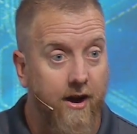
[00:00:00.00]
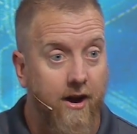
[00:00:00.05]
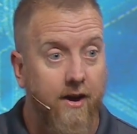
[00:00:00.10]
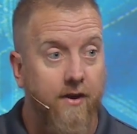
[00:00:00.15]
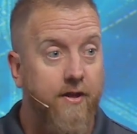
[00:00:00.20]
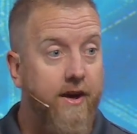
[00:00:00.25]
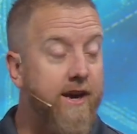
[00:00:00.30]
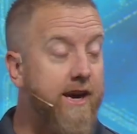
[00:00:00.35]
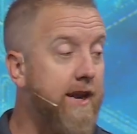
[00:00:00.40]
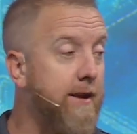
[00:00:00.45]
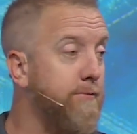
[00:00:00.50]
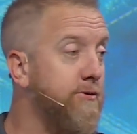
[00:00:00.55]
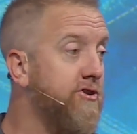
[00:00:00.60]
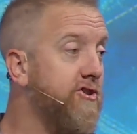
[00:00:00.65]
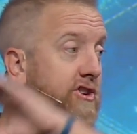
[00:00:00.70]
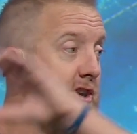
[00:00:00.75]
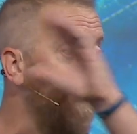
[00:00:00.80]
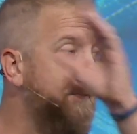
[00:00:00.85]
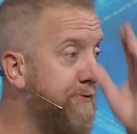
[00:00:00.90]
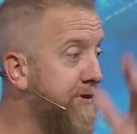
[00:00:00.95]
They get them
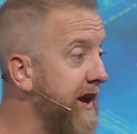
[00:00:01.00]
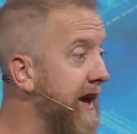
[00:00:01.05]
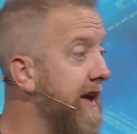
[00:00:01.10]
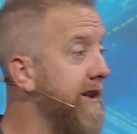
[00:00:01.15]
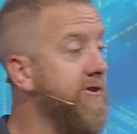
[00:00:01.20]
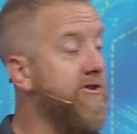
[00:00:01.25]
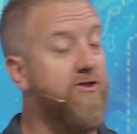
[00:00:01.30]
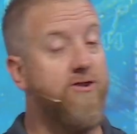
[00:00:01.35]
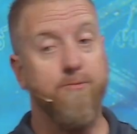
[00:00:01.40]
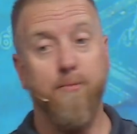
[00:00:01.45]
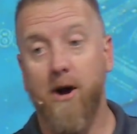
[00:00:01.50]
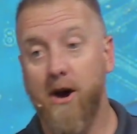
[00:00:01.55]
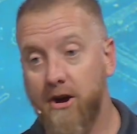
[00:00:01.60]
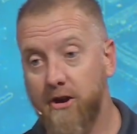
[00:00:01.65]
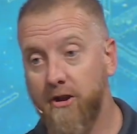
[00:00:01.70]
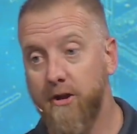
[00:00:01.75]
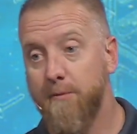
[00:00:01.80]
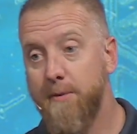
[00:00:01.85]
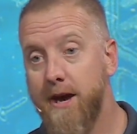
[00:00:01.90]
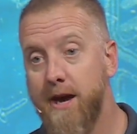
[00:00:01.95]
shipped in,
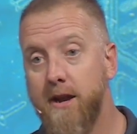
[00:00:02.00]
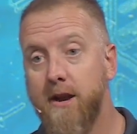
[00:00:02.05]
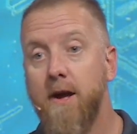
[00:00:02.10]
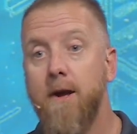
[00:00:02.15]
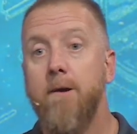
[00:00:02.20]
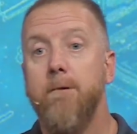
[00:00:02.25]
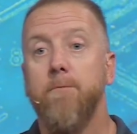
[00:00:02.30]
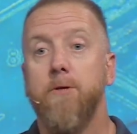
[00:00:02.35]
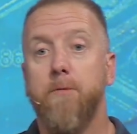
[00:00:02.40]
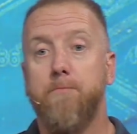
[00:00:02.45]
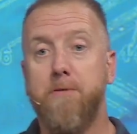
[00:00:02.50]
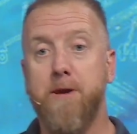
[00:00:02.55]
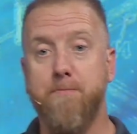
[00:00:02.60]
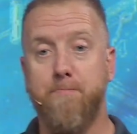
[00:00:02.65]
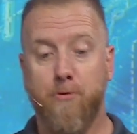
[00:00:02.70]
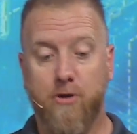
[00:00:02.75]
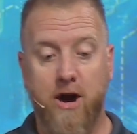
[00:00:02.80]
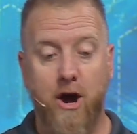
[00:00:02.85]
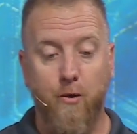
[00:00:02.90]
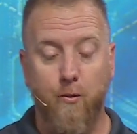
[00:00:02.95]
smuggle them in. The
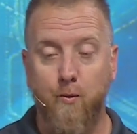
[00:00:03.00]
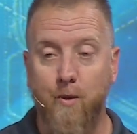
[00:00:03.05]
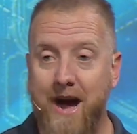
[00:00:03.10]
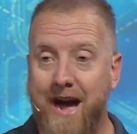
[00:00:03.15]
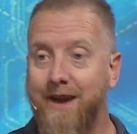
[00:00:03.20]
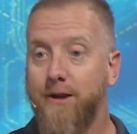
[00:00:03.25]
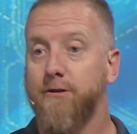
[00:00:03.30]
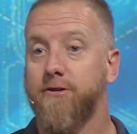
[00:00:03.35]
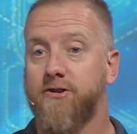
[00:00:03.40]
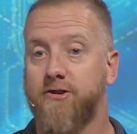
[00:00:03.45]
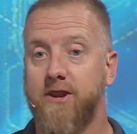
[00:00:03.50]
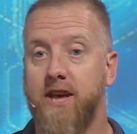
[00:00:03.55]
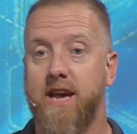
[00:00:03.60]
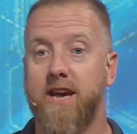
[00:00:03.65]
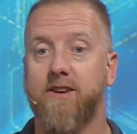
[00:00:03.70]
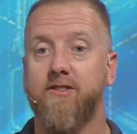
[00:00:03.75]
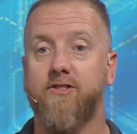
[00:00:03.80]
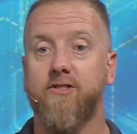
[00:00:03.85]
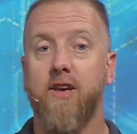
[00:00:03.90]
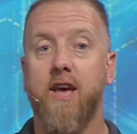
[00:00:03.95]
people got
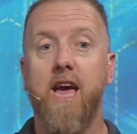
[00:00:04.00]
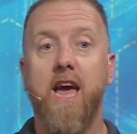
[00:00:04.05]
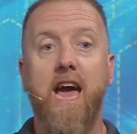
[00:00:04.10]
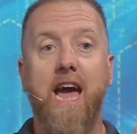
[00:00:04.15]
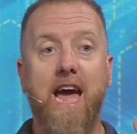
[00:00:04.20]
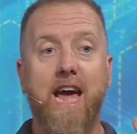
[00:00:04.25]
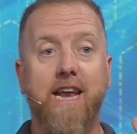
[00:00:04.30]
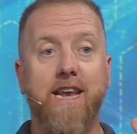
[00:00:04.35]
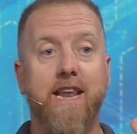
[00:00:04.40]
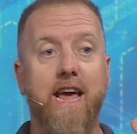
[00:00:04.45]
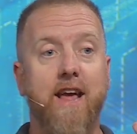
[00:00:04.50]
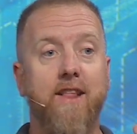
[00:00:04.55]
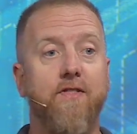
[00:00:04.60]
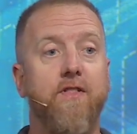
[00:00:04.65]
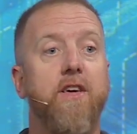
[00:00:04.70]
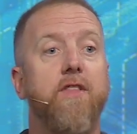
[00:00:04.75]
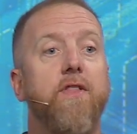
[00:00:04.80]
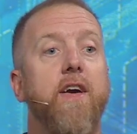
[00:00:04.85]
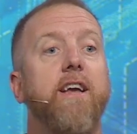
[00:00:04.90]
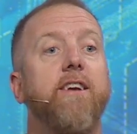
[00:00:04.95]
rattlesnakes, and
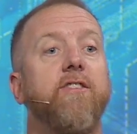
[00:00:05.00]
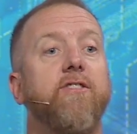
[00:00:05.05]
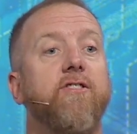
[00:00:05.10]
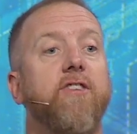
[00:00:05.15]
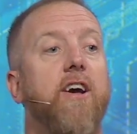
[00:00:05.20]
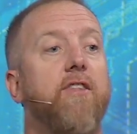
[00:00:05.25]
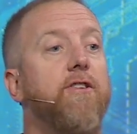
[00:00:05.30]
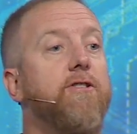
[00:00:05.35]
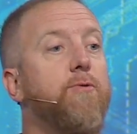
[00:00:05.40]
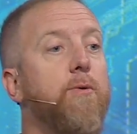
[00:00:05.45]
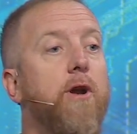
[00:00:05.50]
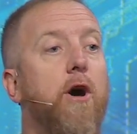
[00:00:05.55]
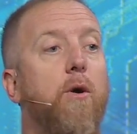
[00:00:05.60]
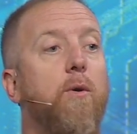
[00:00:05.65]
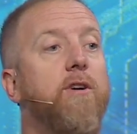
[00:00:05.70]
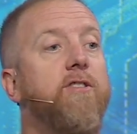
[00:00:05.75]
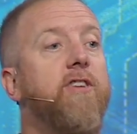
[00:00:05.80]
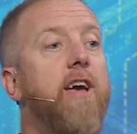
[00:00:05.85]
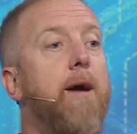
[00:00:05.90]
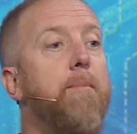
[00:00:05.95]
then they decide, this is what
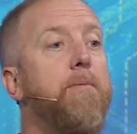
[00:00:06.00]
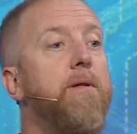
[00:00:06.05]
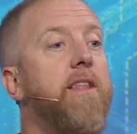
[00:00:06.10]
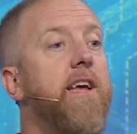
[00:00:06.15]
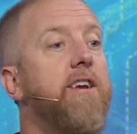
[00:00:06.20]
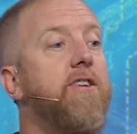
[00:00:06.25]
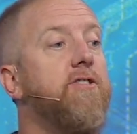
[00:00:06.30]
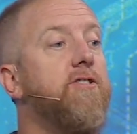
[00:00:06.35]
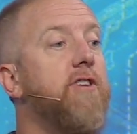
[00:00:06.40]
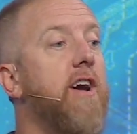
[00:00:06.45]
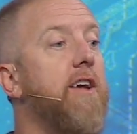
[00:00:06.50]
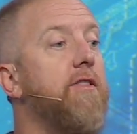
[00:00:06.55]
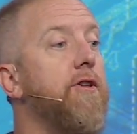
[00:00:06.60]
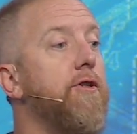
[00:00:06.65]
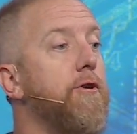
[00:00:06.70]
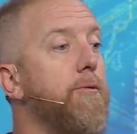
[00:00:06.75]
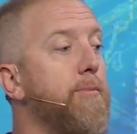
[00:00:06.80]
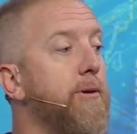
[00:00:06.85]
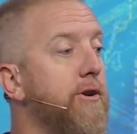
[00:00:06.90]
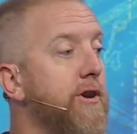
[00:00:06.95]
always happened, they decide that
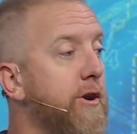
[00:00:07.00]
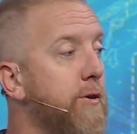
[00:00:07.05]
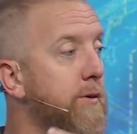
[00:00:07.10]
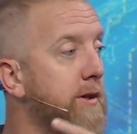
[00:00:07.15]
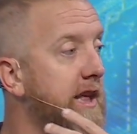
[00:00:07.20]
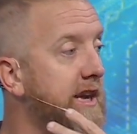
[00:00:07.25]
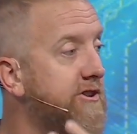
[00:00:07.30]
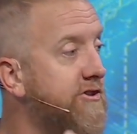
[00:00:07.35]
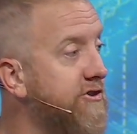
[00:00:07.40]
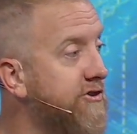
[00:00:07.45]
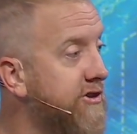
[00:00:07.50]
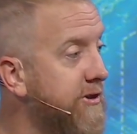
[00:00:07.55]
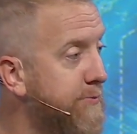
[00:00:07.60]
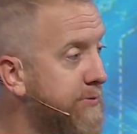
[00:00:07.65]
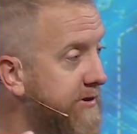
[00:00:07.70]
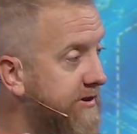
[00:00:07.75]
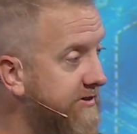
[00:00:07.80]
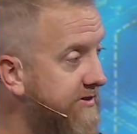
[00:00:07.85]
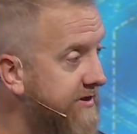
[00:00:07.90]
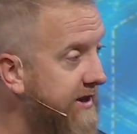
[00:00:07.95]
they're building a relationship
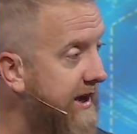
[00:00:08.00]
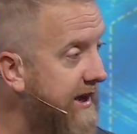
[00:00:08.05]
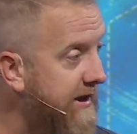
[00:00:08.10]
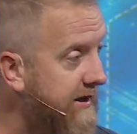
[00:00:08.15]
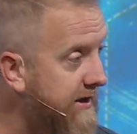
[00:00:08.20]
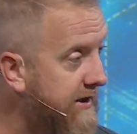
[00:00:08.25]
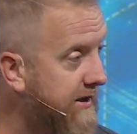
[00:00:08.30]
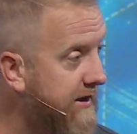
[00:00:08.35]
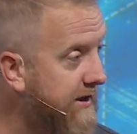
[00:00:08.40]
with the snake.